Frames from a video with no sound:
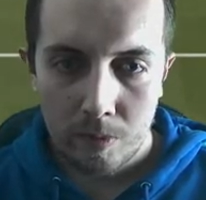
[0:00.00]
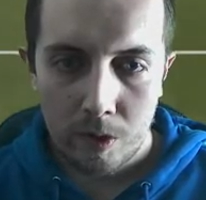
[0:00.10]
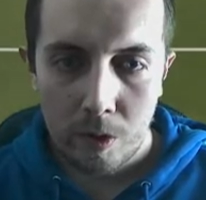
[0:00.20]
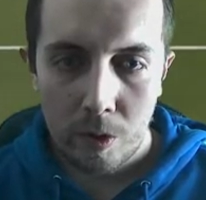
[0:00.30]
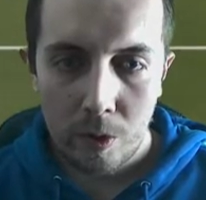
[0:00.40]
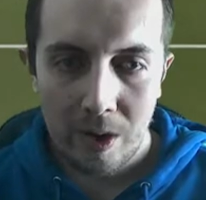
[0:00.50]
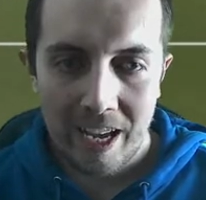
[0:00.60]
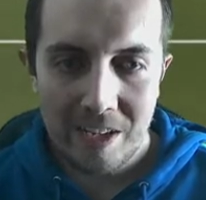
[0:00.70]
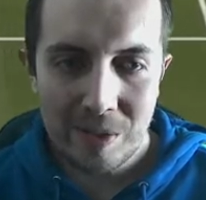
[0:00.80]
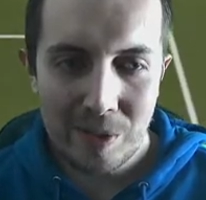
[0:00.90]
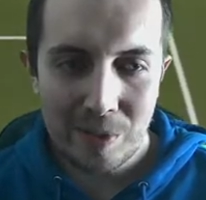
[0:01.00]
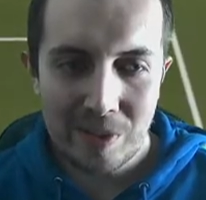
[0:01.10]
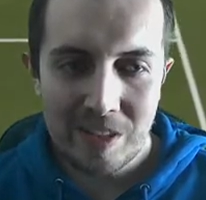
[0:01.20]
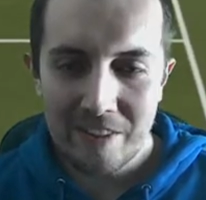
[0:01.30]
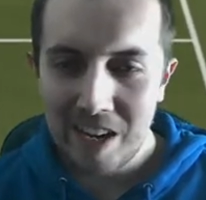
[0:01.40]
Oh,
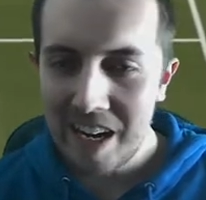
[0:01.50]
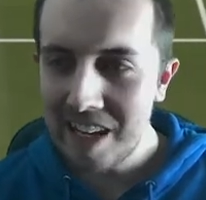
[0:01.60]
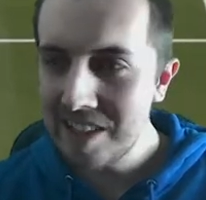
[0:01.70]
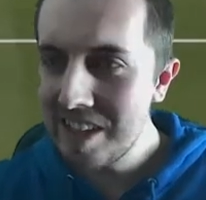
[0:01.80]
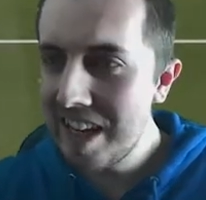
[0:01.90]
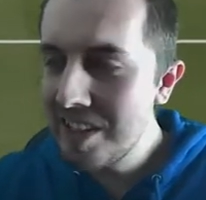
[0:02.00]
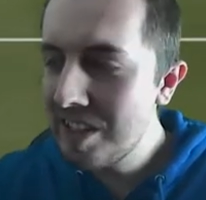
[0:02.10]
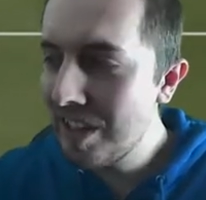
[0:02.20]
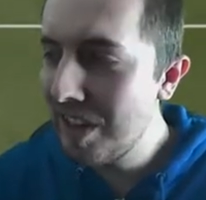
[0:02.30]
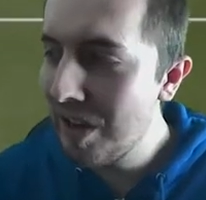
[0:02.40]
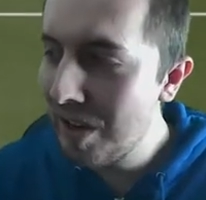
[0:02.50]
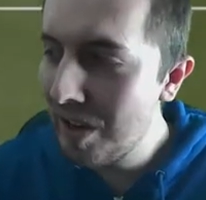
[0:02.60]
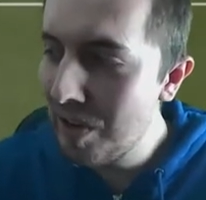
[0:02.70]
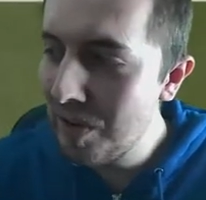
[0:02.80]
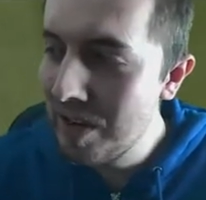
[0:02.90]
Jesus Navas, let's
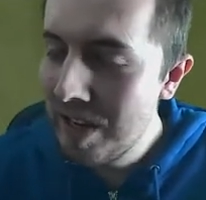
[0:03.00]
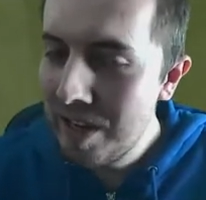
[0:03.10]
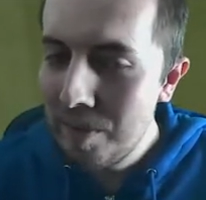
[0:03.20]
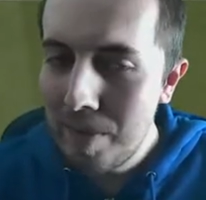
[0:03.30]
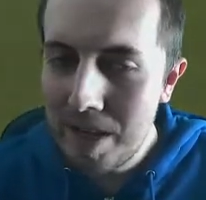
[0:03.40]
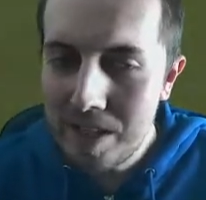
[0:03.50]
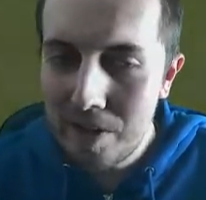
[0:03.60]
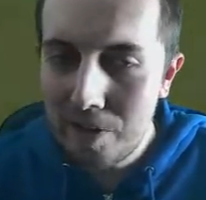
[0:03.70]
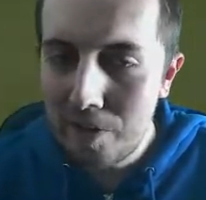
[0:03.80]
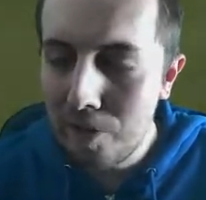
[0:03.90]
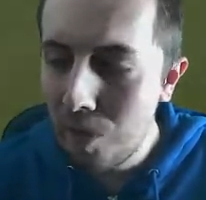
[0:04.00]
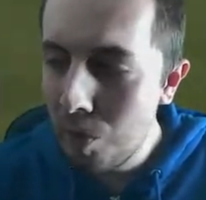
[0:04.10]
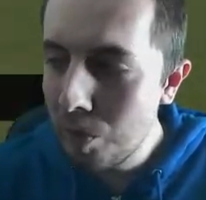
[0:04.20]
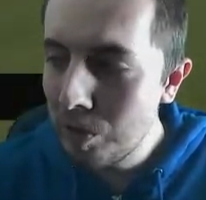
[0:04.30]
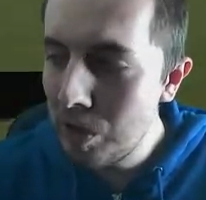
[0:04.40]
go. Makes it
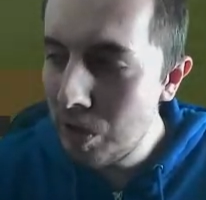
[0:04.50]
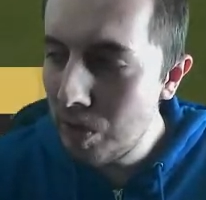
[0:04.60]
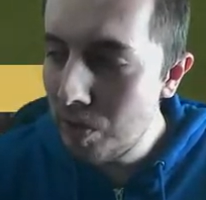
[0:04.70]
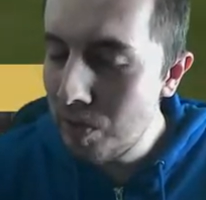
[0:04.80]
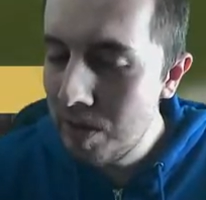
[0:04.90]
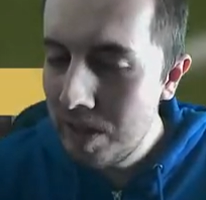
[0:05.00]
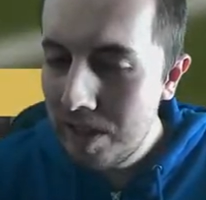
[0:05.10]
4-2.